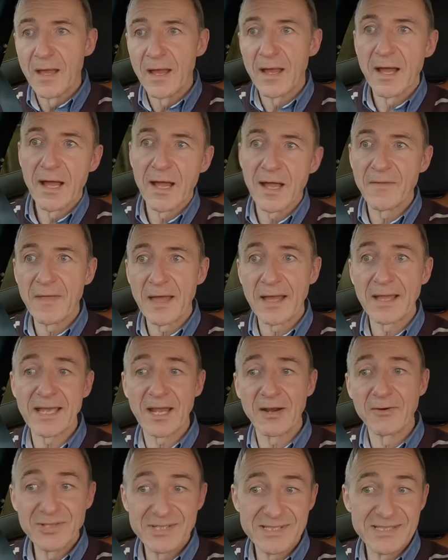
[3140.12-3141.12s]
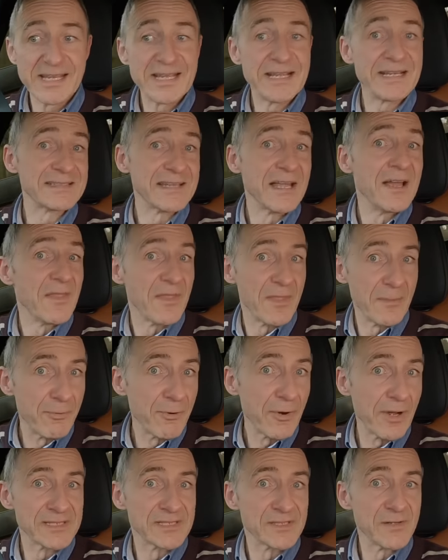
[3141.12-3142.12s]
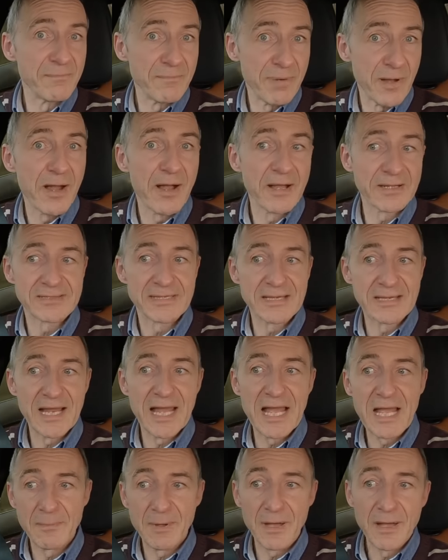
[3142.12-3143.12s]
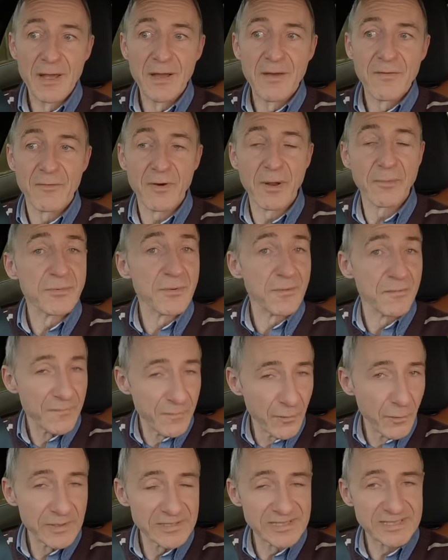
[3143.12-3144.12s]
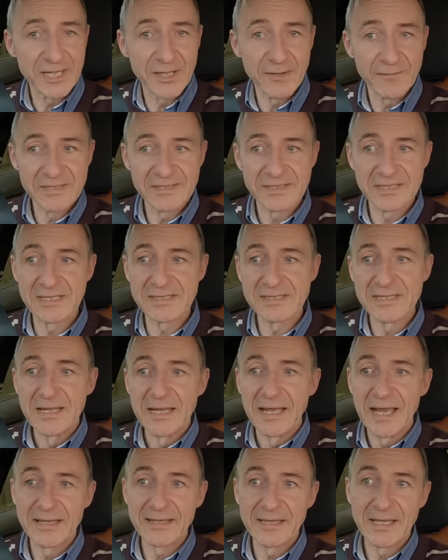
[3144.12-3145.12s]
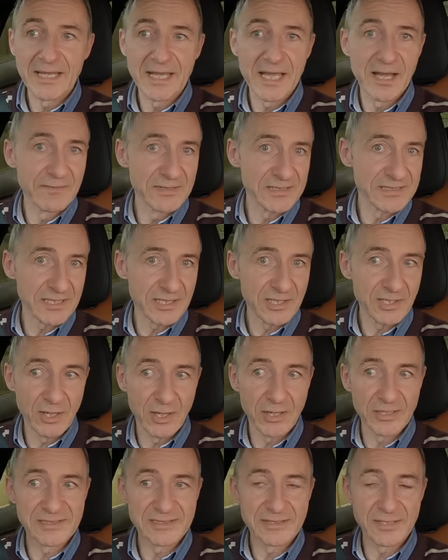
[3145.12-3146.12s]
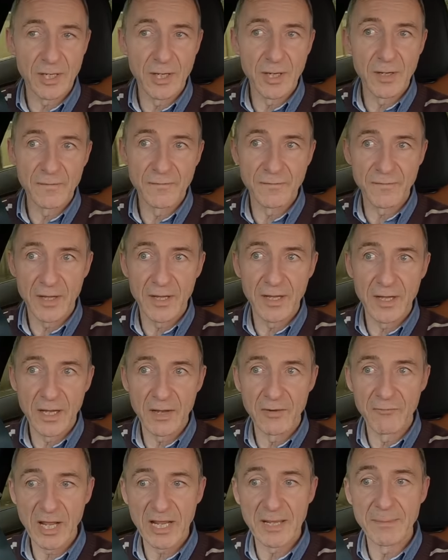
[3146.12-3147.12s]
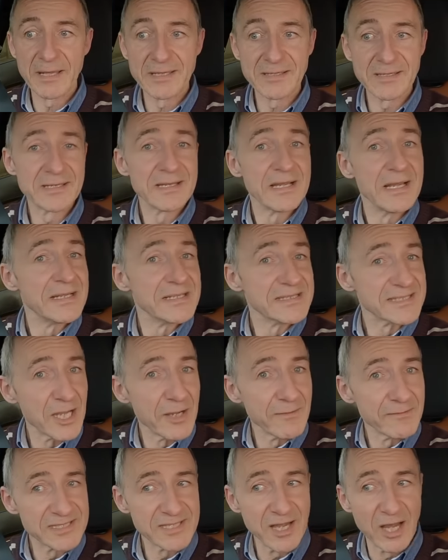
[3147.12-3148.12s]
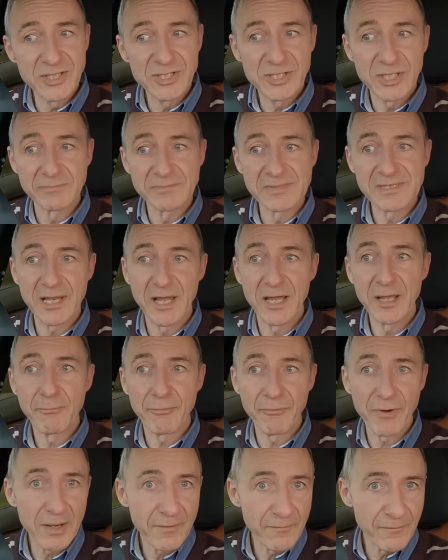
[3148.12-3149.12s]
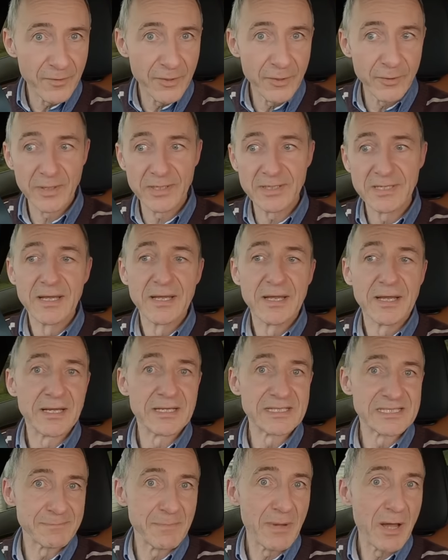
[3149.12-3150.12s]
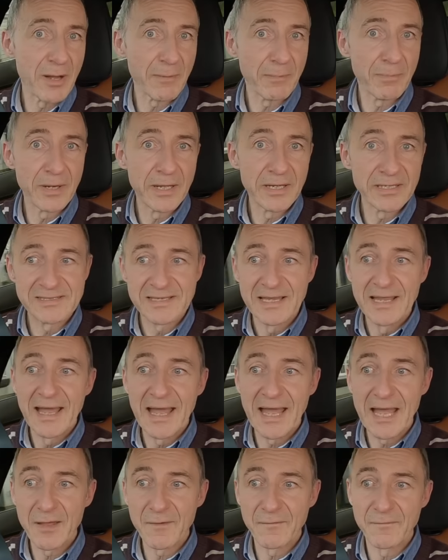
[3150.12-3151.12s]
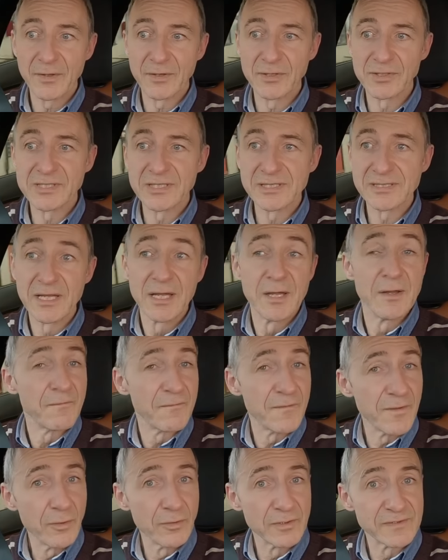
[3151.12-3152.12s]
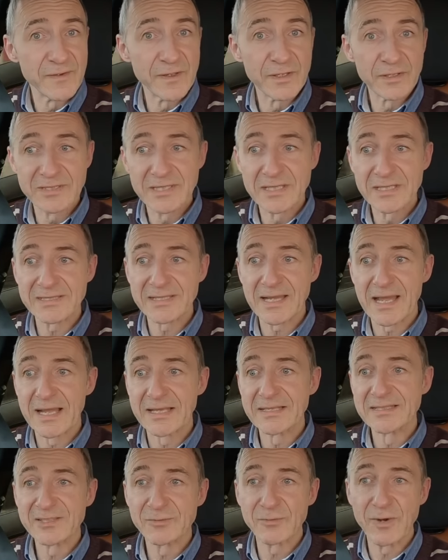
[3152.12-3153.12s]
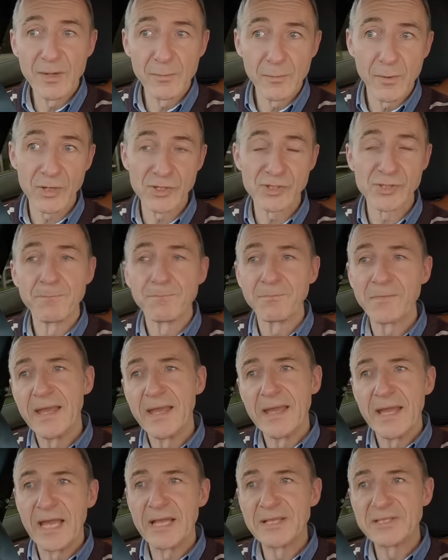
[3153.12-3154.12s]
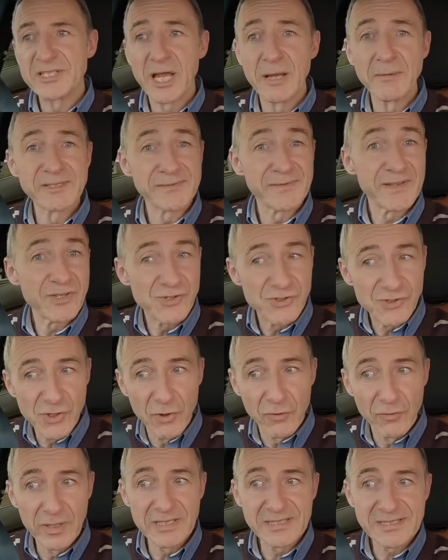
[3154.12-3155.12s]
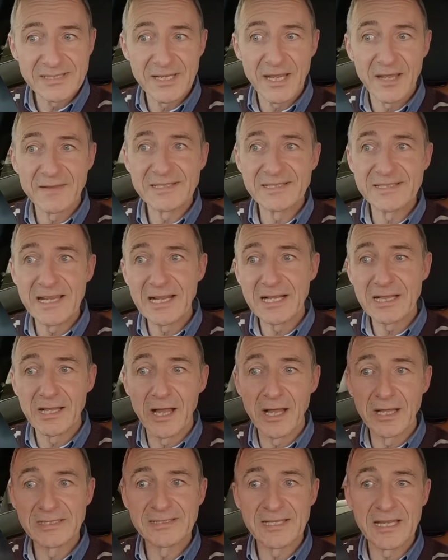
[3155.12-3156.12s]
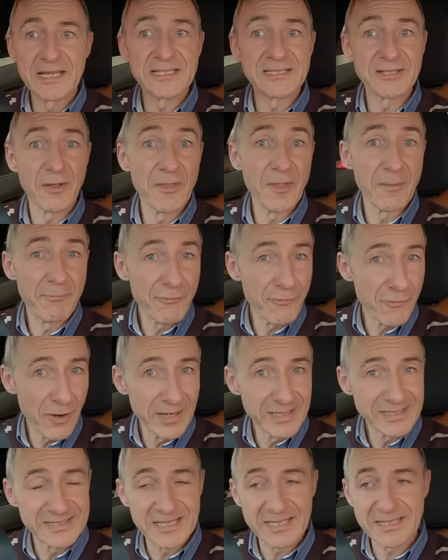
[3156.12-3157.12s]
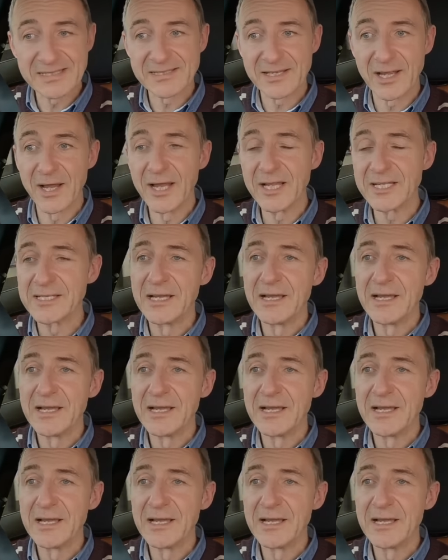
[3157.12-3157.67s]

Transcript: That guarantees the price of parts and labour for up to 4 services, and it covers the cost of recommended service items like brake fluid, spark plugs, air filters, fuel filters and screen wash. In terms of insurance, the C-Class is on the pricier side.